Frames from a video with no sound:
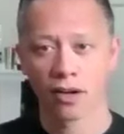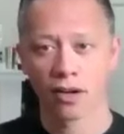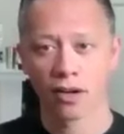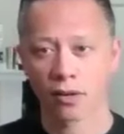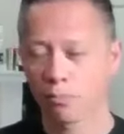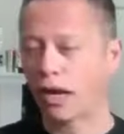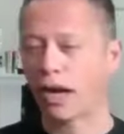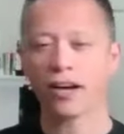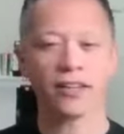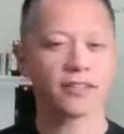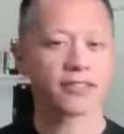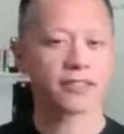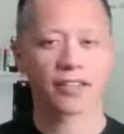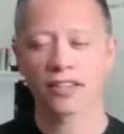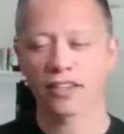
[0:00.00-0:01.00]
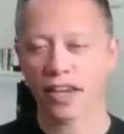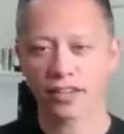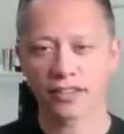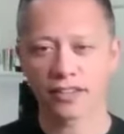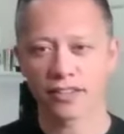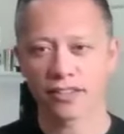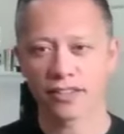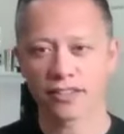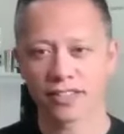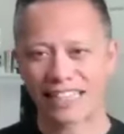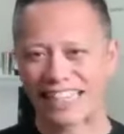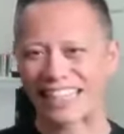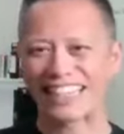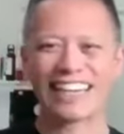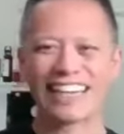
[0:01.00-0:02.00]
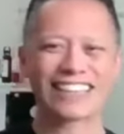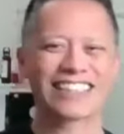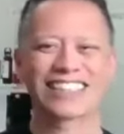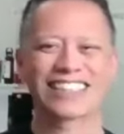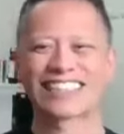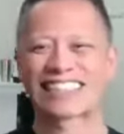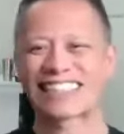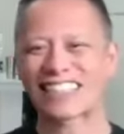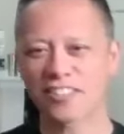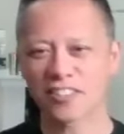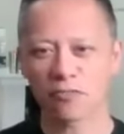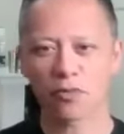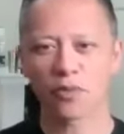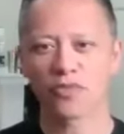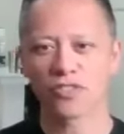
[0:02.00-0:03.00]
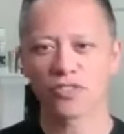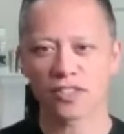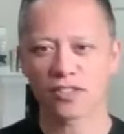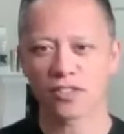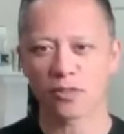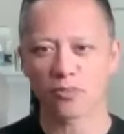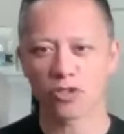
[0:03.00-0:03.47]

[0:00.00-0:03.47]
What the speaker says: Our body is connected. It's a connected system of systems.